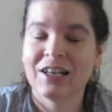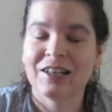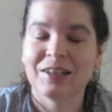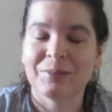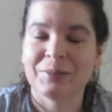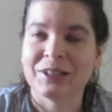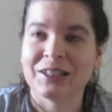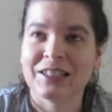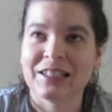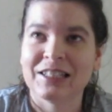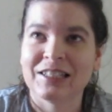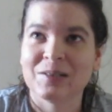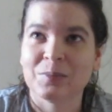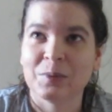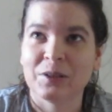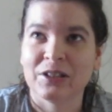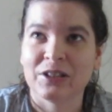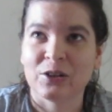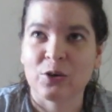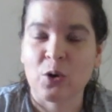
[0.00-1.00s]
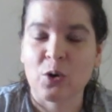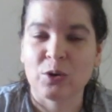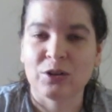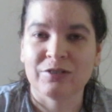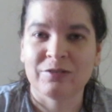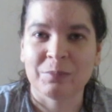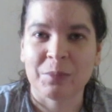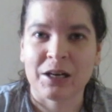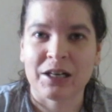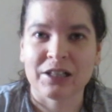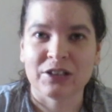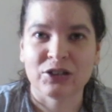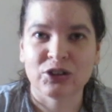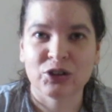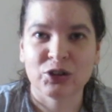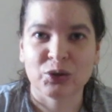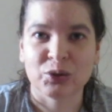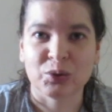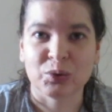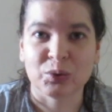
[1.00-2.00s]
I mean it's been a goal of mine
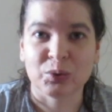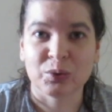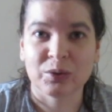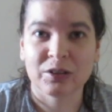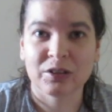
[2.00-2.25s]
to